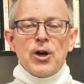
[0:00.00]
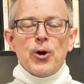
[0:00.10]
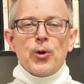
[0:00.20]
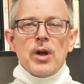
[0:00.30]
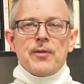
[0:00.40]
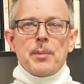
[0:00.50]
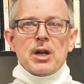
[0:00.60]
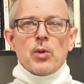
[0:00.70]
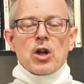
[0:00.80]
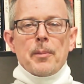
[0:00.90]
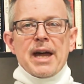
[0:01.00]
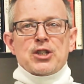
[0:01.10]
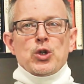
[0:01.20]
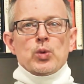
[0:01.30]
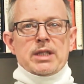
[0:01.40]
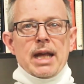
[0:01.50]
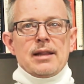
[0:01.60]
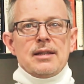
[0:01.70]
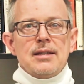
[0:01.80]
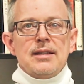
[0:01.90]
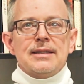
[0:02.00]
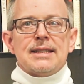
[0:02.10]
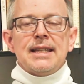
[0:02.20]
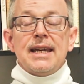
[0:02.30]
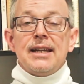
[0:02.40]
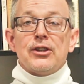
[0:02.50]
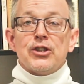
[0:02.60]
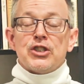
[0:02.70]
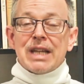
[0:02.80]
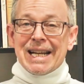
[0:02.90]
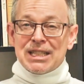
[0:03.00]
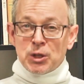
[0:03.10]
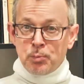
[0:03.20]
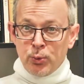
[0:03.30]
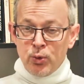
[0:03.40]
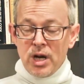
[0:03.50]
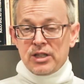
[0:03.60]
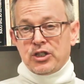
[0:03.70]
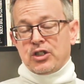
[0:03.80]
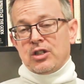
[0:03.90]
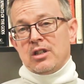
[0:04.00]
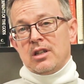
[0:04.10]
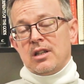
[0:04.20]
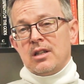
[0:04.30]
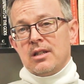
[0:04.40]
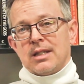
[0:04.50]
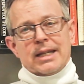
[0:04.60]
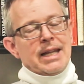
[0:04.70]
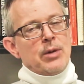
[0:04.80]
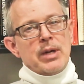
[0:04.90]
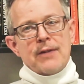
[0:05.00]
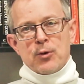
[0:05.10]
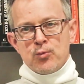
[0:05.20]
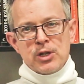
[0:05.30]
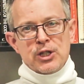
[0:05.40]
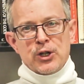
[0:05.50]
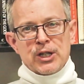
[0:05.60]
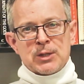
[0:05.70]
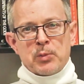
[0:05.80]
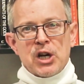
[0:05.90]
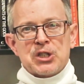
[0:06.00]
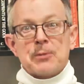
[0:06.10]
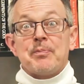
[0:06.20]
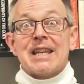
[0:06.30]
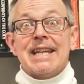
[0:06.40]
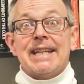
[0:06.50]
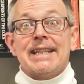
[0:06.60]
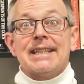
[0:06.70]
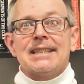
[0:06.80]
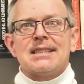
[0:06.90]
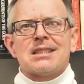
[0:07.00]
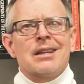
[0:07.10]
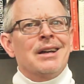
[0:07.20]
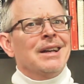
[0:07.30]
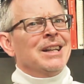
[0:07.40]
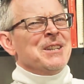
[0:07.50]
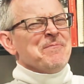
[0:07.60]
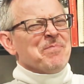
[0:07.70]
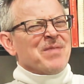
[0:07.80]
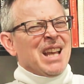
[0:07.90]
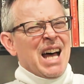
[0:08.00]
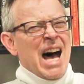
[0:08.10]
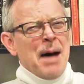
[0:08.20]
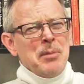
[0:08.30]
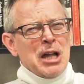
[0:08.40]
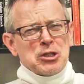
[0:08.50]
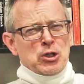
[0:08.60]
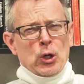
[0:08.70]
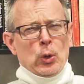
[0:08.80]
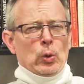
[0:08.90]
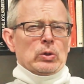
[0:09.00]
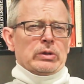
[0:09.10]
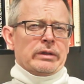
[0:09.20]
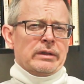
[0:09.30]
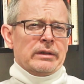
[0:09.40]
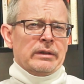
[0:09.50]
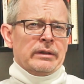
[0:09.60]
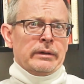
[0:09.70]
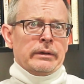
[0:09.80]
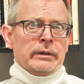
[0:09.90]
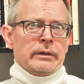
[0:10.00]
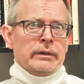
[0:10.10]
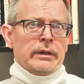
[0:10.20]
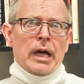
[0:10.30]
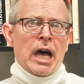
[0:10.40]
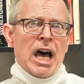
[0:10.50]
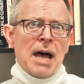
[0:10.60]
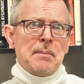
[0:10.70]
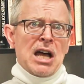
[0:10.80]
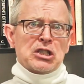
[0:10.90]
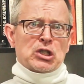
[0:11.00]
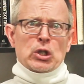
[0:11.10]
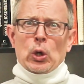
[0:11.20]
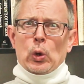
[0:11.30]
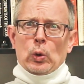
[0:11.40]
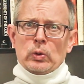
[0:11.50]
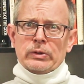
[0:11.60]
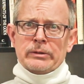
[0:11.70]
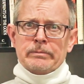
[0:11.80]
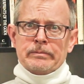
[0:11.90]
Hello, everybody. Welcome back to Daily Easy English Expression. Today we have a really good expression. It is, I'm not sold. I'm not sold.